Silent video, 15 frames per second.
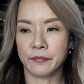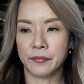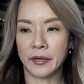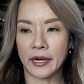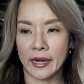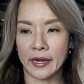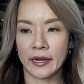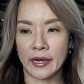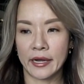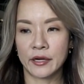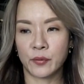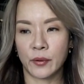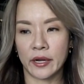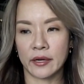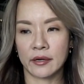But I
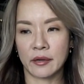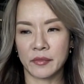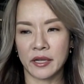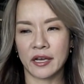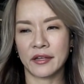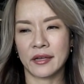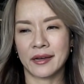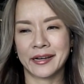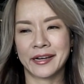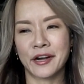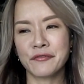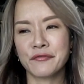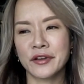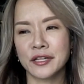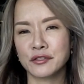
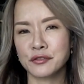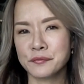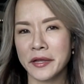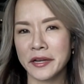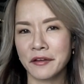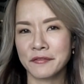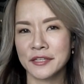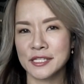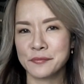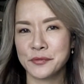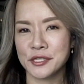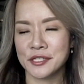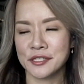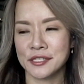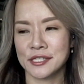can't read too many of these
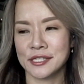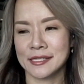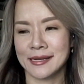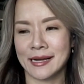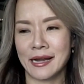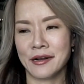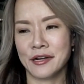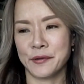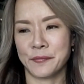books because it's kind of